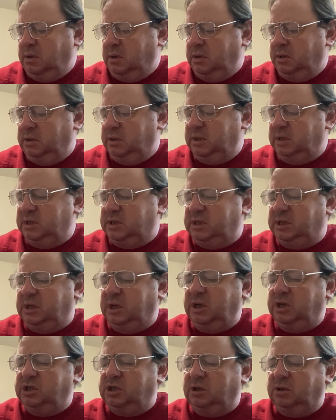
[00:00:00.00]
this
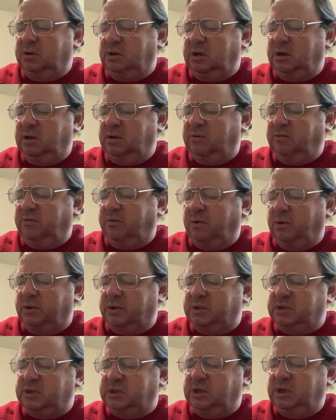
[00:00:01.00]
stitching,
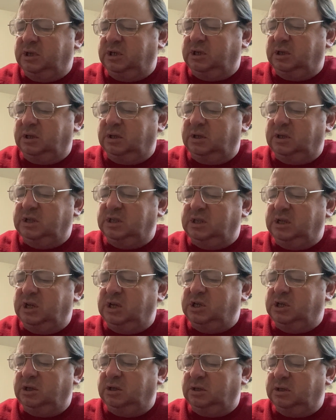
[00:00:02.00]
reinforced stitching, this
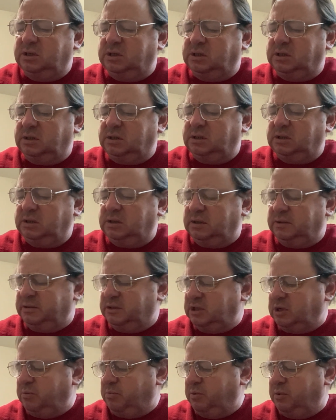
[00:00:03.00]
stitching is
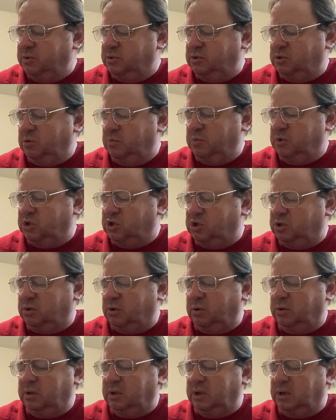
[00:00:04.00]
supposed to be
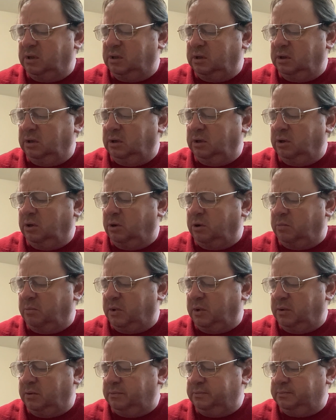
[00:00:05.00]
stronger than
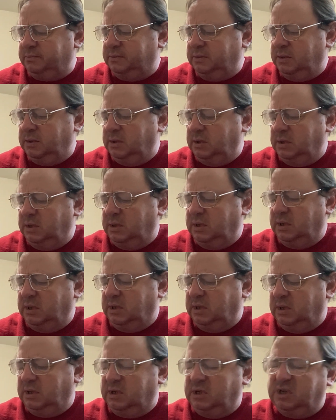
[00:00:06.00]
normal.
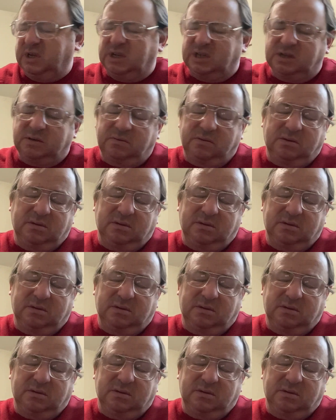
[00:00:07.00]
Just